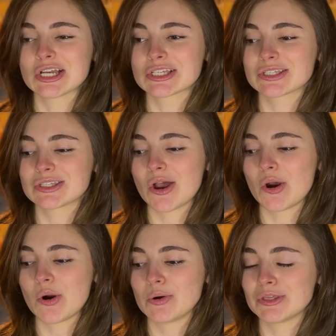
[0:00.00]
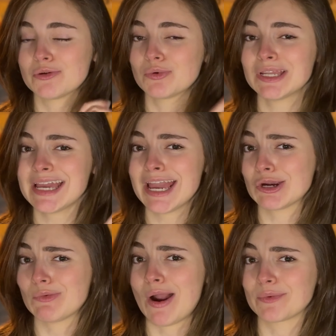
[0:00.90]
So you really can't
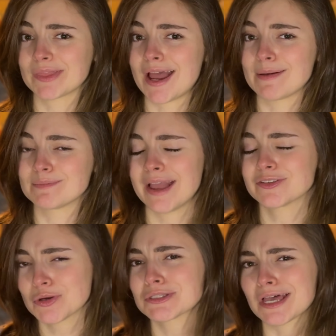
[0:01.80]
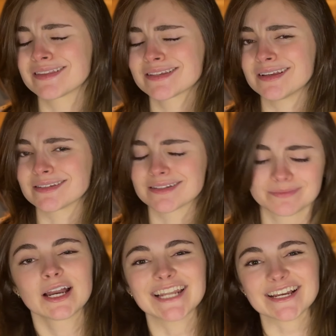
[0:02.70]
go wrong with that. So it's on this list.
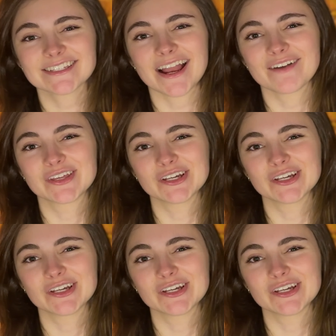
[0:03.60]
Next, I have